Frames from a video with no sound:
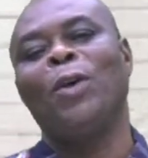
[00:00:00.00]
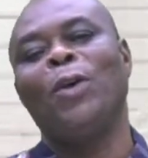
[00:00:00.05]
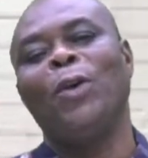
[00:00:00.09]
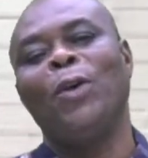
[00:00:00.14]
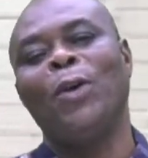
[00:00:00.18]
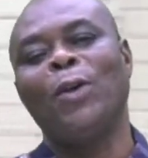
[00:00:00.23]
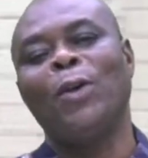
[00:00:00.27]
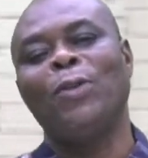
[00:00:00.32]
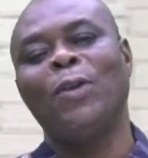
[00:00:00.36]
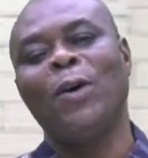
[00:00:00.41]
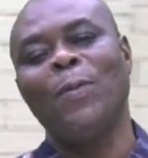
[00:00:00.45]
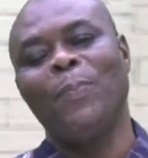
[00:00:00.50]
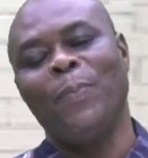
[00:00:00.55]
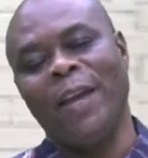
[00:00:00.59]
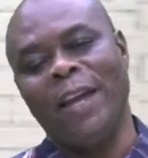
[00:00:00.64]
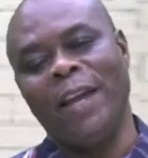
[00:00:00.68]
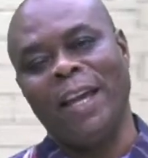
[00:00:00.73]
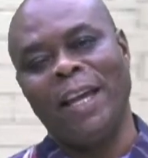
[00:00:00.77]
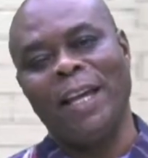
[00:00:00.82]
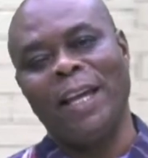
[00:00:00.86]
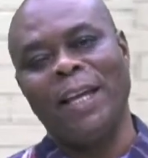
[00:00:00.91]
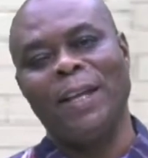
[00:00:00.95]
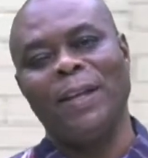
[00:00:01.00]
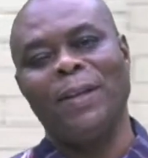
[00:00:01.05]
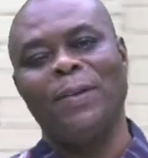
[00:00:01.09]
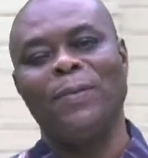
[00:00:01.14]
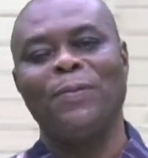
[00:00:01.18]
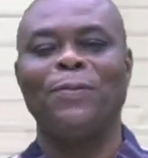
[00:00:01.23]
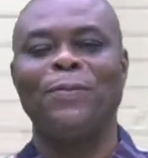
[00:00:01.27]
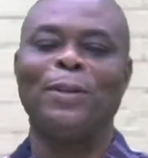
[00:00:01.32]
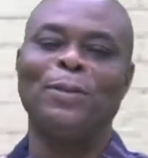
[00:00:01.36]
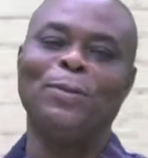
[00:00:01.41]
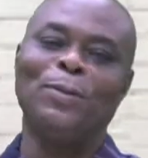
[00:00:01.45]
Your topic
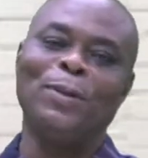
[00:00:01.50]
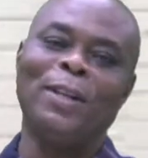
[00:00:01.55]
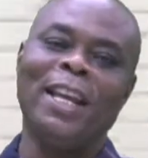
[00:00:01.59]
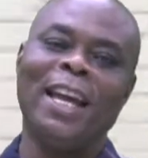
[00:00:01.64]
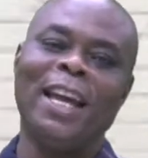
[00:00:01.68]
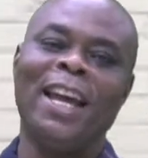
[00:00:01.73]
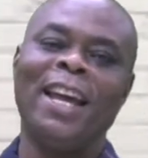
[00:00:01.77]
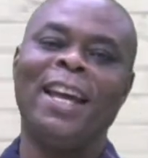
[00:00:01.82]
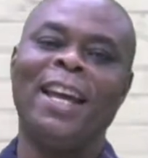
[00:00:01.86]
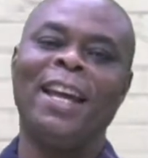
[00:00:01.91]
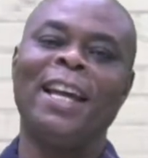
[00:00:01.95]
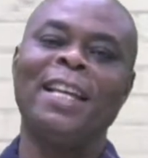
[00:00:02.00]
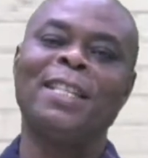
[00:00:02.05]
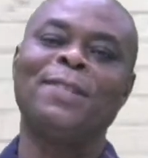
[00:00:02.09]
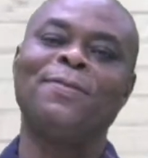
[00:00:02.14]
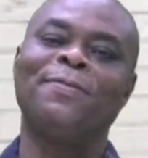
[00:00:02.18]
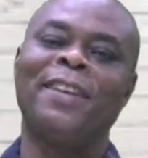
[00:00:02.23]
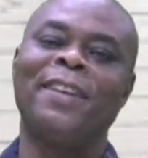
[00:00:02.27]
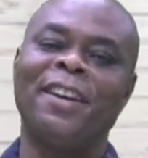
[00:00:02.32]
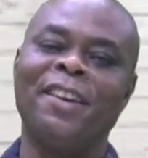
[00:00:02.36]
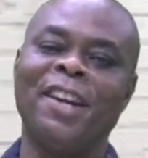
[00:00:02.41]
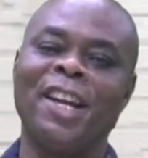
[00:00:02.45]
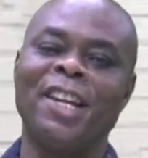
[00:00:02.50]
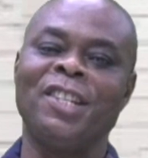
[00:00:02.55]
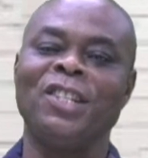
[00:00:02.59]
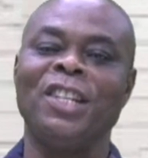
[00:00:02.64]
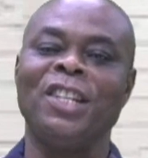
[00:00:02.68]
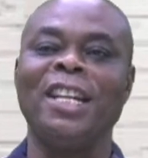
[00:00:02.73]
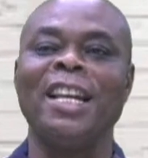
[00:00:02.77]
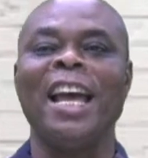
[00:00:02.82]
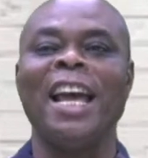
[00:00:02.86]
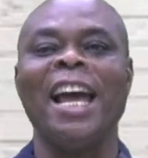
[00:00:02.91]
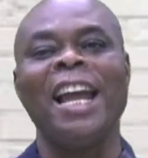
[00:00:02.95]
for today is
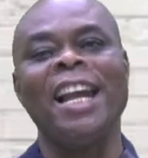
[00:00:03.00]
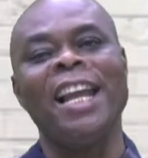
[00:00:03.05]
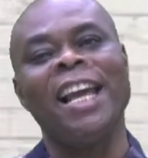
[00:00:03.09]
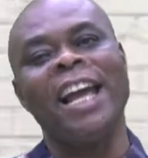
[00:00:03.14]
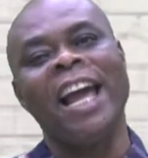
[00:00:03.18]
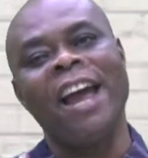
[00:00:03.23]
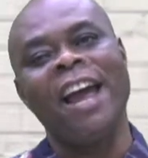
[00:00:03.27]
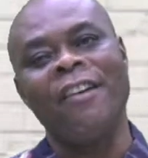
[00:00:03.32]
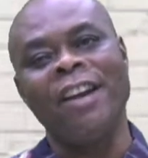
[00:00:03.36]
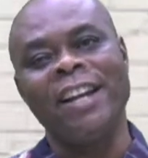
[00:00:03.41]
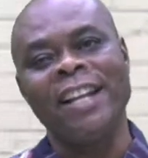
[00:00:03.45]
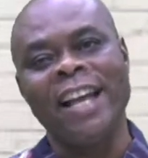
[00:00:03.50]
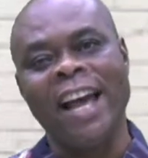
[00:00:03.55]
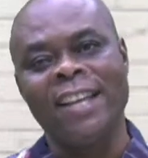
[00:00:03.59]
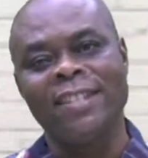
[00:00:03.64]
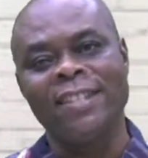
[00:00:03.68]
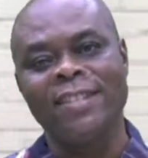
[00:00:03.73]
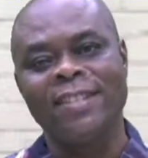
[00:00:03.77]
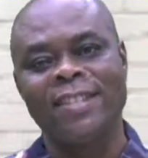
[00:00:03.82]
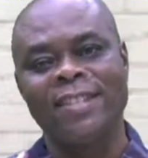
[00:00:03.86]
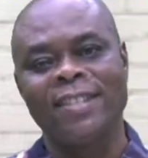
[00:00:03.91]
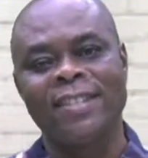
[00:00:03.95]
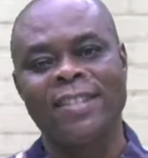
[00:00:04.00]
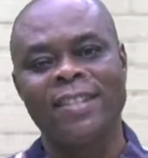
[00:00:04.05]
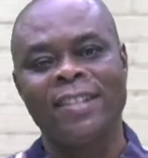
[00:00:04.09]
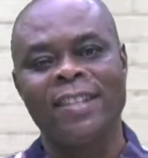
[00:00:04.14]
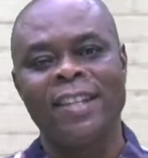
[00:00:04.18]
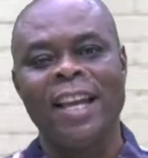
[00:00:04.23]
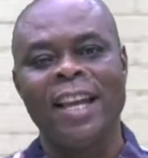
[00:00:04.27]
Variation and Inheritance,